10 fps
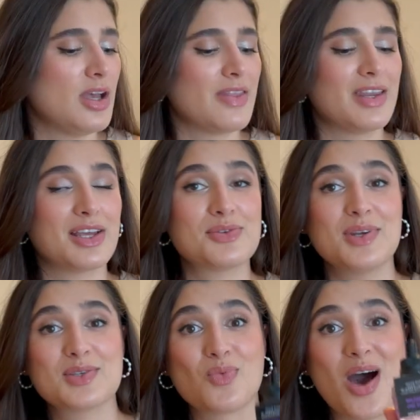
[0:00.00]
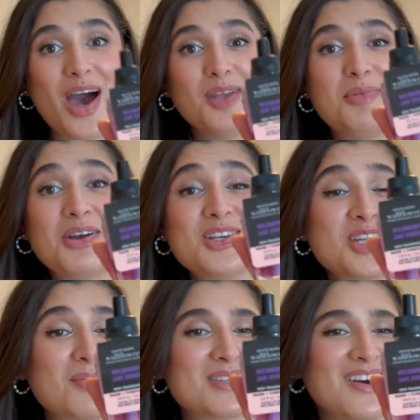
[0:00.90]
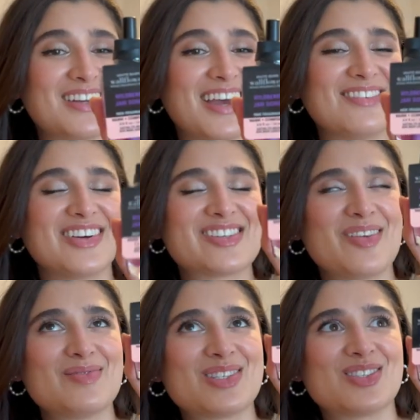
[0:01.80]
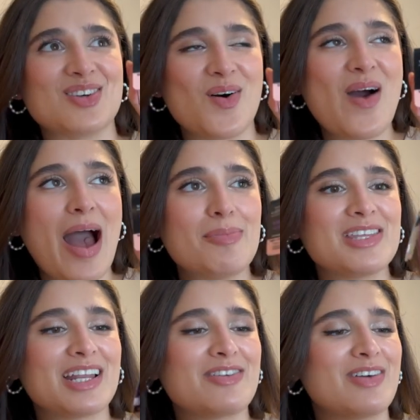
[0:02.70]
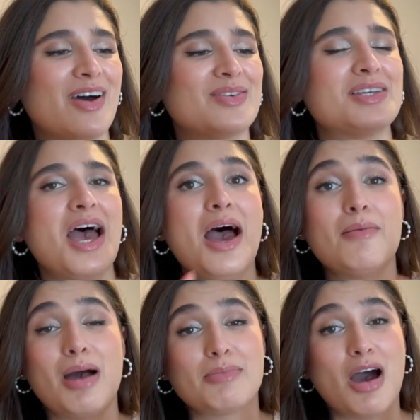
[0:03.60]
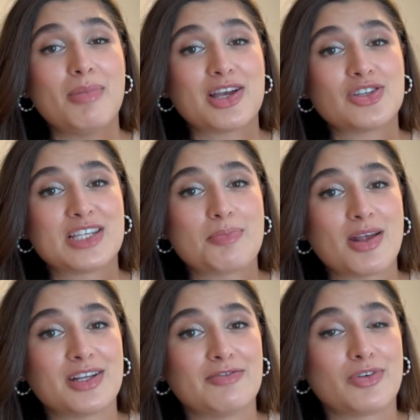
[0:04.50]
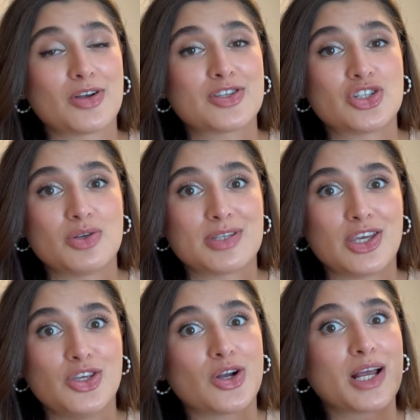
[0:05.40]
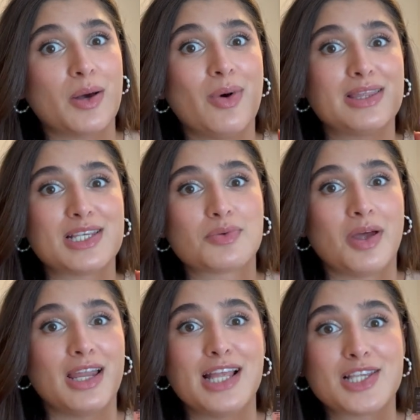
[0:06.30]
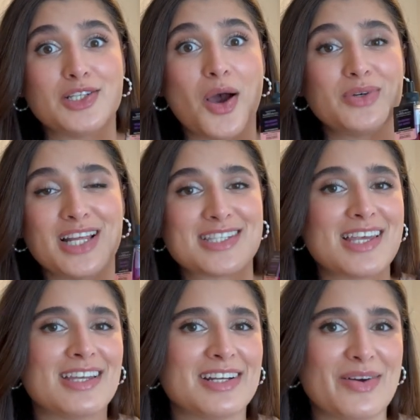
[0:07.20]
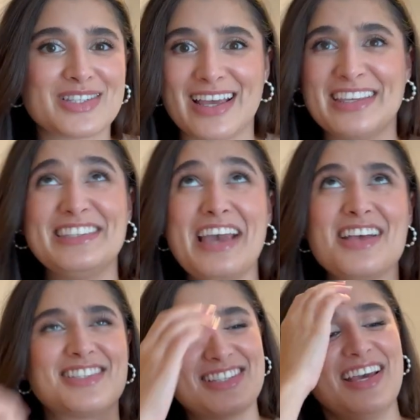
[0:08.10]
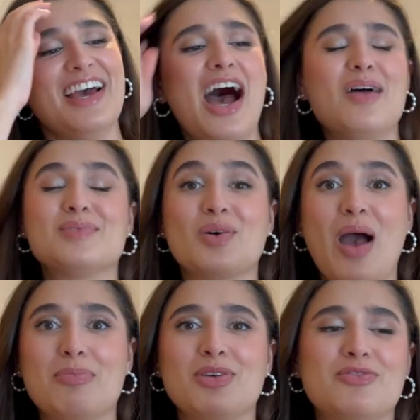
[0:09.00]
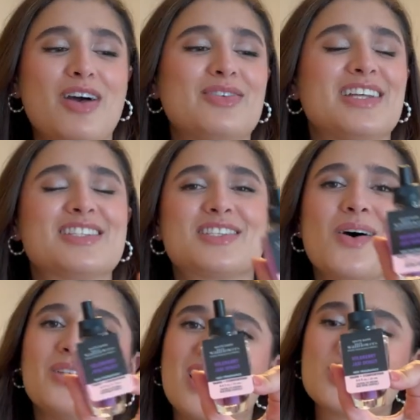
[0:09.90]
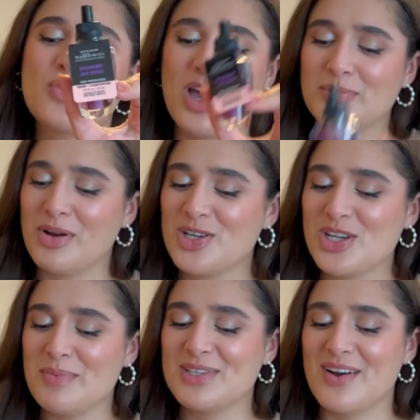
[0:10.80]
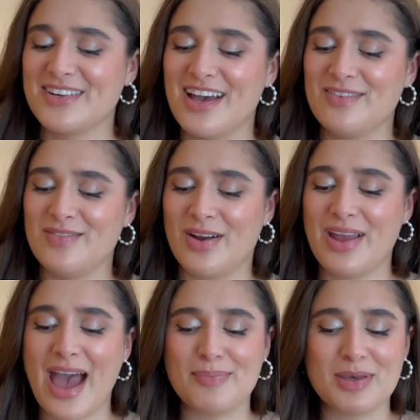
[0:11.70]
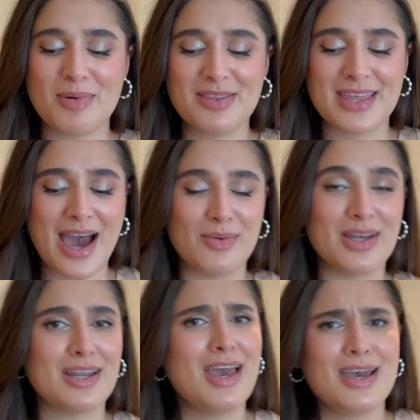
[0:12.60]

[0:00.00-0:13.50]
The next one is Wild Berry Jam Donut, which I'm so happy that I found. My mom actually spotted it first and she was like, you're gonna want this one. It's a donut scent. And I was like, yes, I'm so happy you found it. So yes, Wild Berry Jam Donut, very happy about that one.